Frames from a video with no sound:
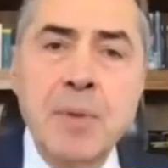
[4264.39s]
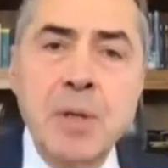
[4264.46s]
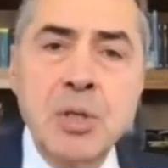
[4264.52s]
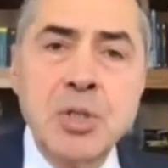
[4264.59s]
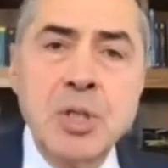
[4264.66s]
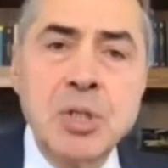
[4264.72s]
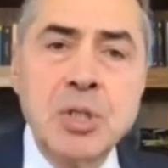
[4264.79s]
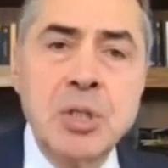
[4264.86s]

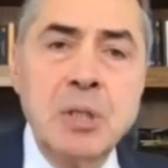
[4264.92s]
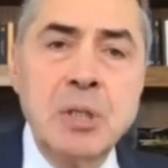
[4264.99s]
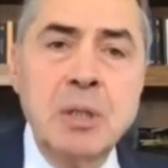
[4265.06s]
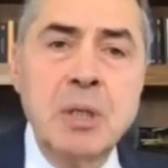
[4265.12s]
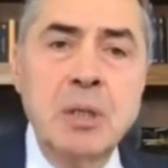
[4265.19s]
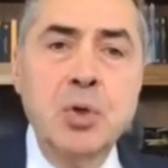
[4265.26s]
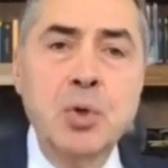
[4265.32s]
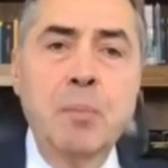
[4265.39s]
There's just
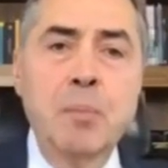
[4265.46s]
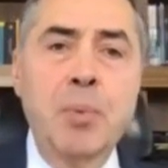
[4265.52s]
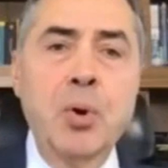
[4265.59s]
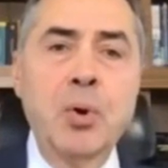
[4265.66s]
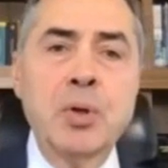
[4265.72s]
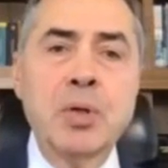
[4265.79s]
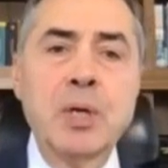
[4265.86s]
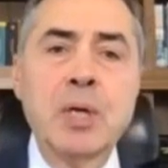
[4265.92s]
a new
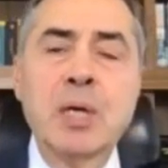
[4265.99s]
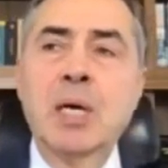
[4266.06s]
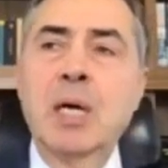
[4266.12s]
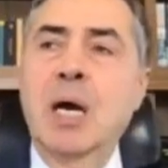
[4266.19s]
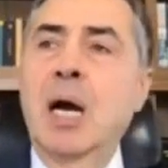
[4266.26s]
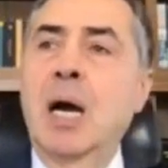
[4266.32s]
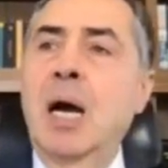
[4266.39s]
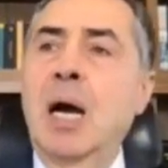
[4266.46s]
book
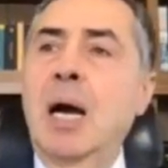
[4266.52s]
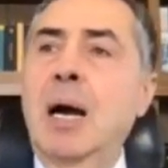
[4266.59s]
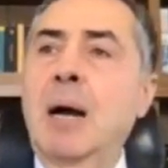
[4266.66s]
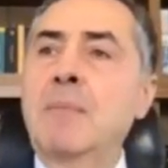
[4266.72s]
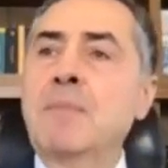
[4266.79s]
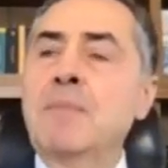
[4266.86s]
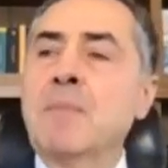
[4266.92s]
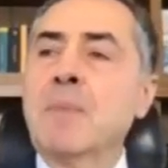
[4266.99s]

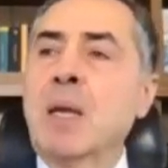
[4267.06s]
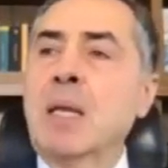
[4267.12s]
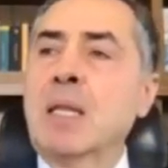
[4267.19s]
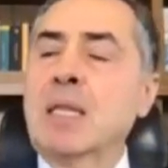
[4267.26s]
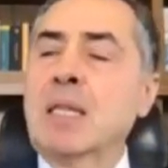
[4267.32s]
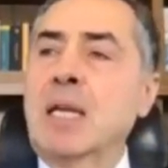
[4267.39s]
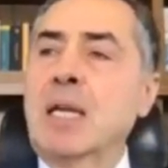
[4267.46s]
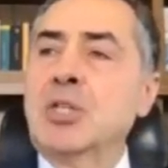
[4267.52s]
that